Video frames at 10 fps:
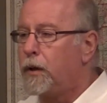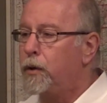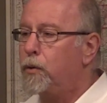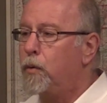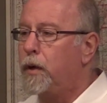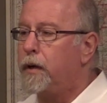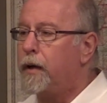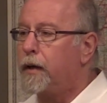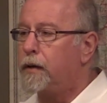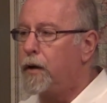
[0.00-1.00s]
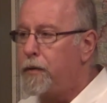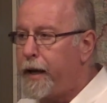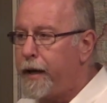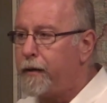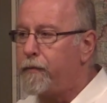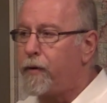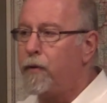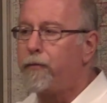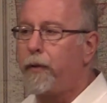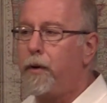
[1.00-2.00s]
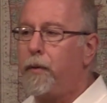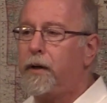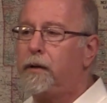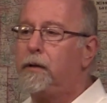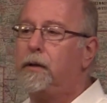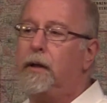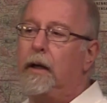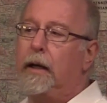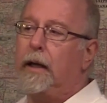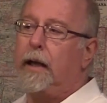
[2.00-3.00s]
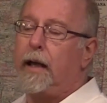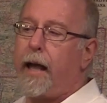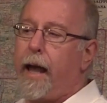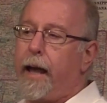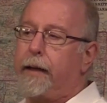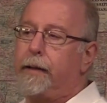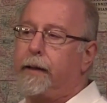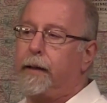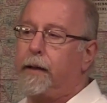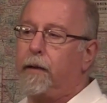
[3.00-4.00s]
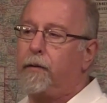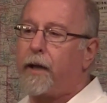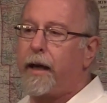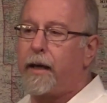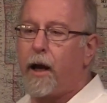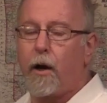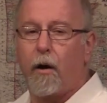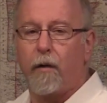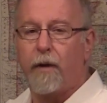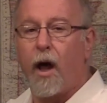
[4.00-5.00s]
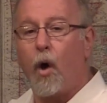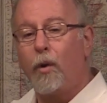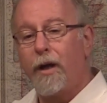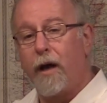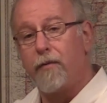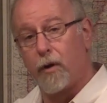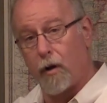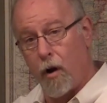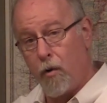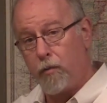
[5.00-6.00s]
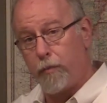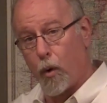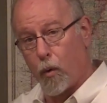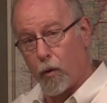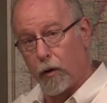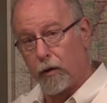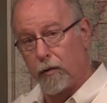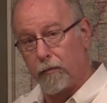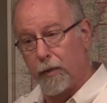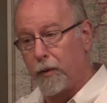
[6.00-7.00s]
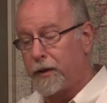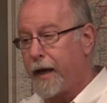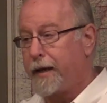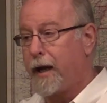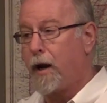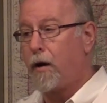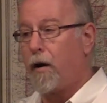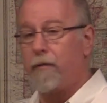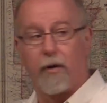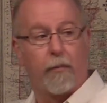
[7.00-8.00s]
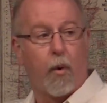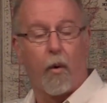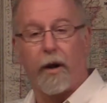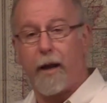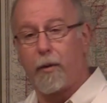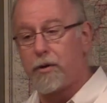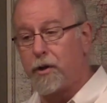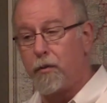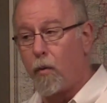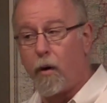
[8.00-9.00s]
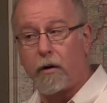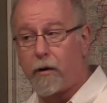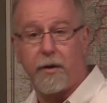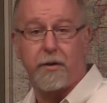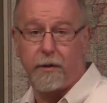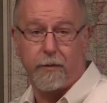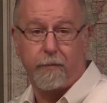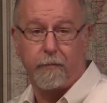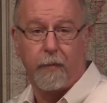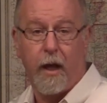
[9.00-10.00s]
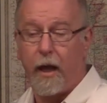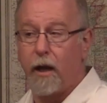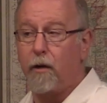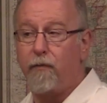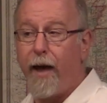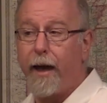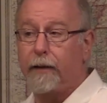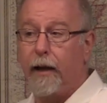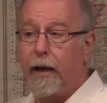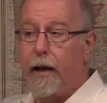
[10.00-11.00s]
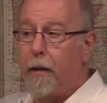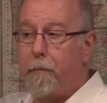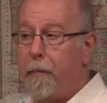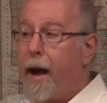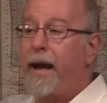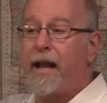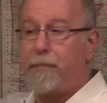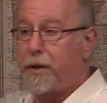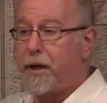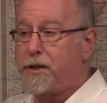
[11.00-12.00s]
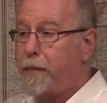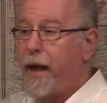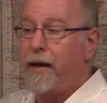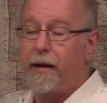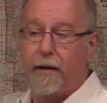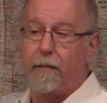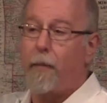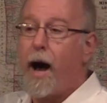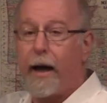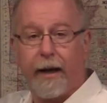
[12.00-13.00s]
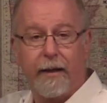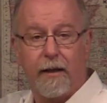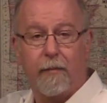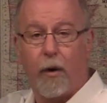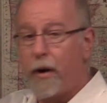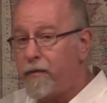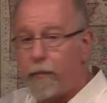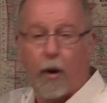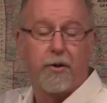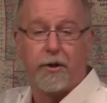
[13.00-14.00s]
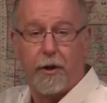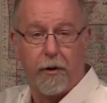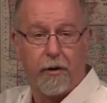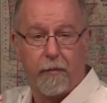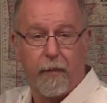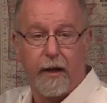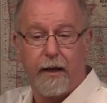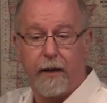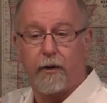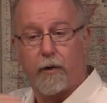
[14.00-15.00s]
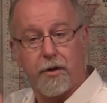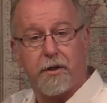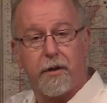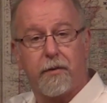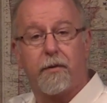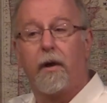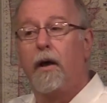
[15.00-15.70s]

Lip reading: who would donate of their own free will and take care of not only of their own poor, but would take care of their poor neighbors who weren't Christians. And in fact, might have participated in mocking them or even persecuting them, and yet the Christians